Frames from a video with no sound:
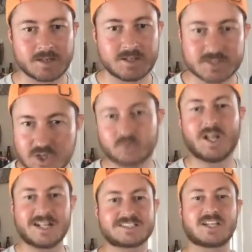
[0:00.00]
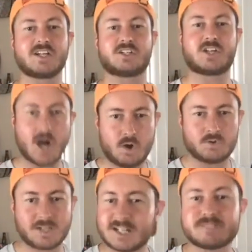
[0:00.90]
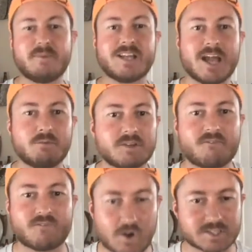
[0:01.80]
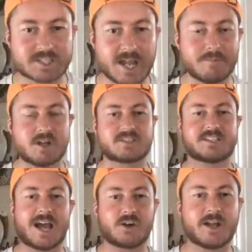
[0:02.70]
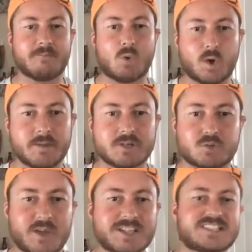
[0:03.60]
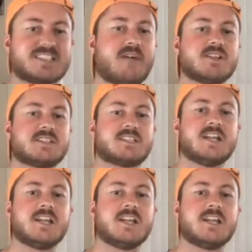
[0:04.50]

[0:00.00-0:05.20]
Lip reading: So let's go. Let's begin with the first game on Saturday morning between the 7th seed